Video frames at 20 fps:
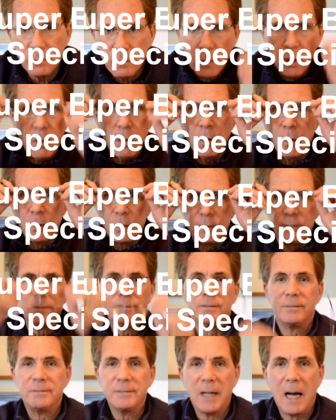Oh,
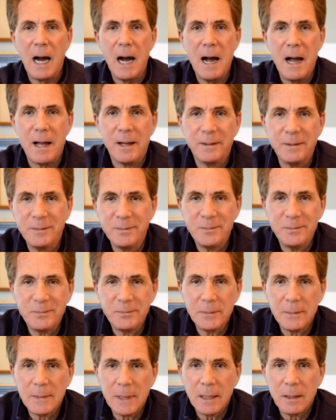hi.
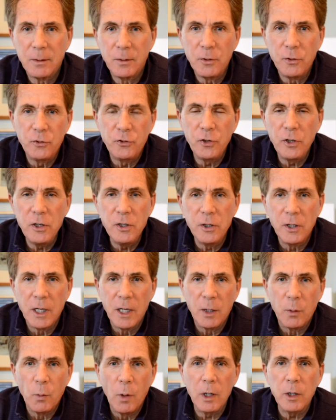Good to see you again.